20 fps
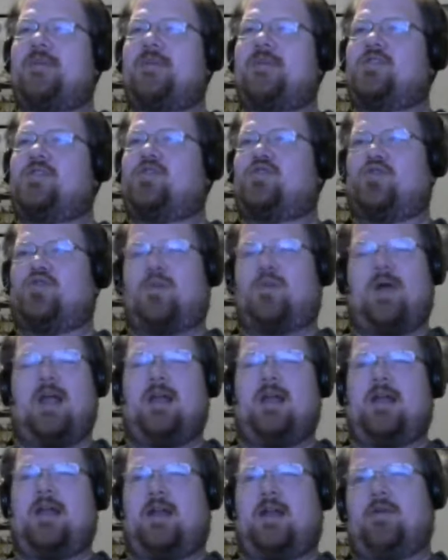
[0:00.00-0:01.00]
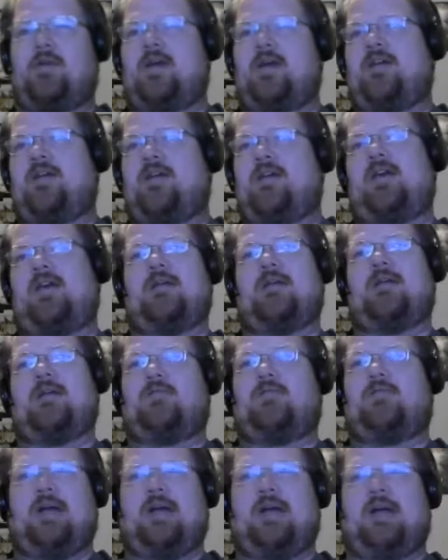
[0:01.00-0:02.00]
There's no skills like that in D&D anyway,
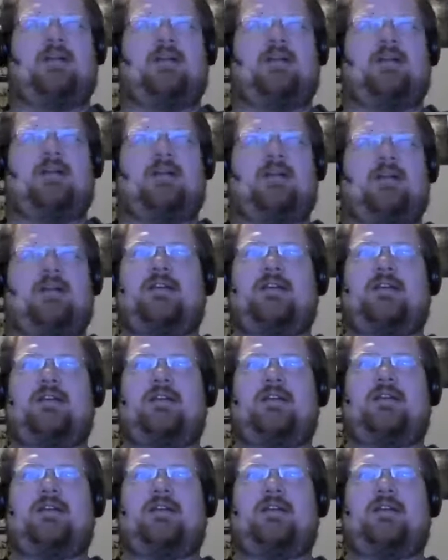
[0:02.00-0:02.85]
or like in D&D.